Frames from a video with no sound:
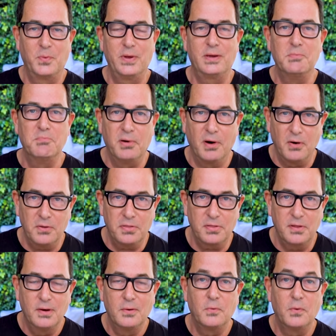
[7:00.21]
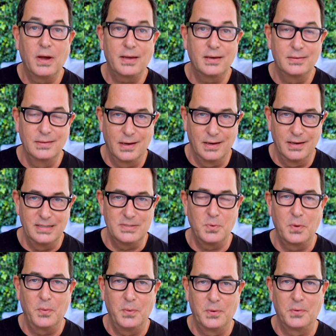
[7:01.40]
We can both recognize
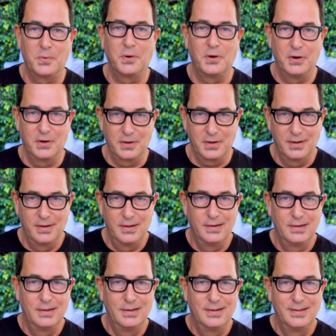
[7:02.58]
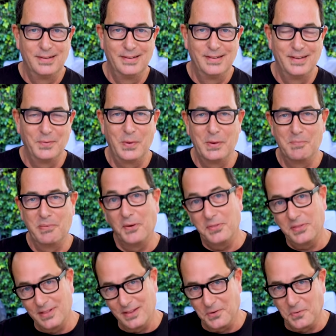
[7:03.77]
when we were wrong. And we were both
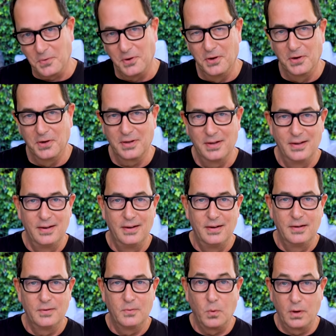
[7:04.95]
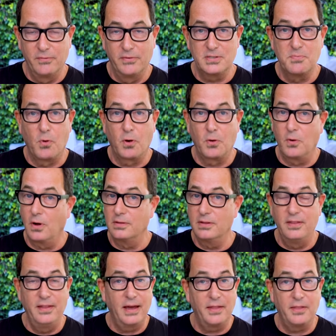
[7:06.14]
a little wrong. Yes. One of us more wrong
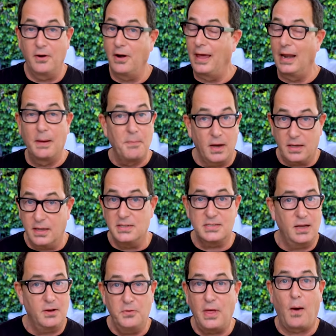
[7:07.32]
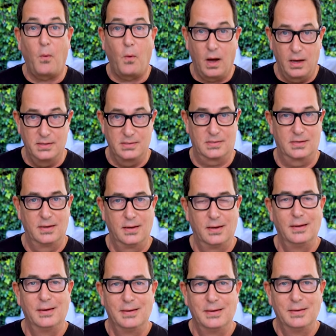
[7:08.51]
than the other. And I'm not going to say who that was,
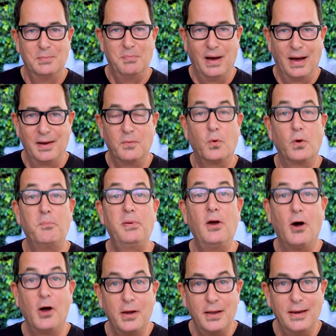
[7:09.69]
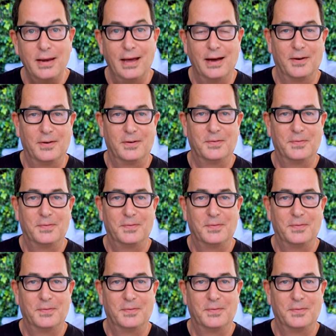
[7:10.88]
but we're beyond it now.